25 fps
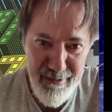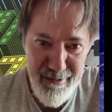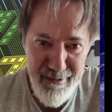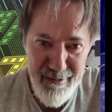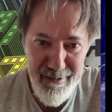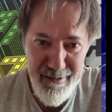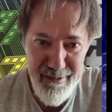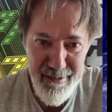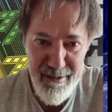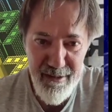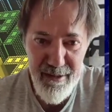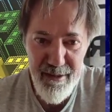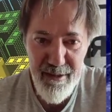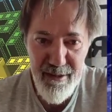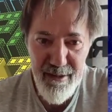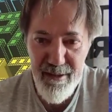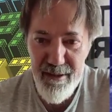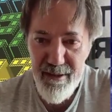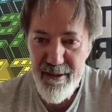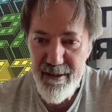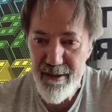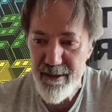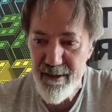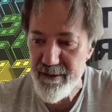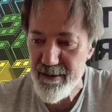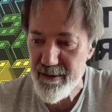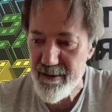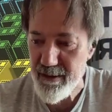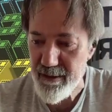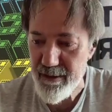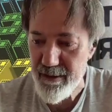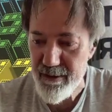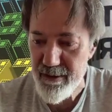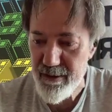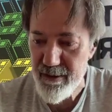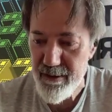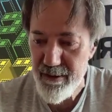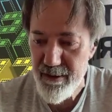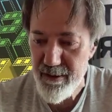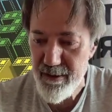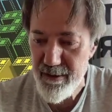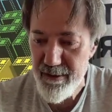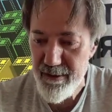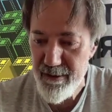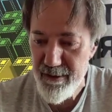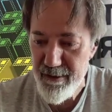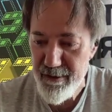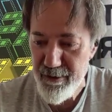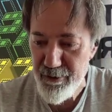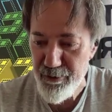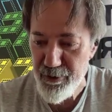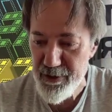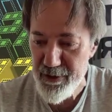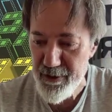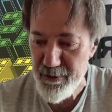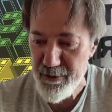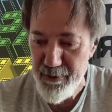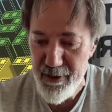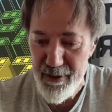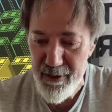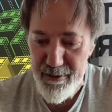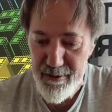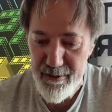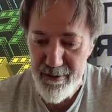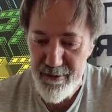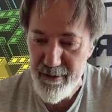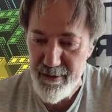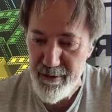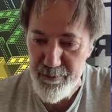And, it was amazing.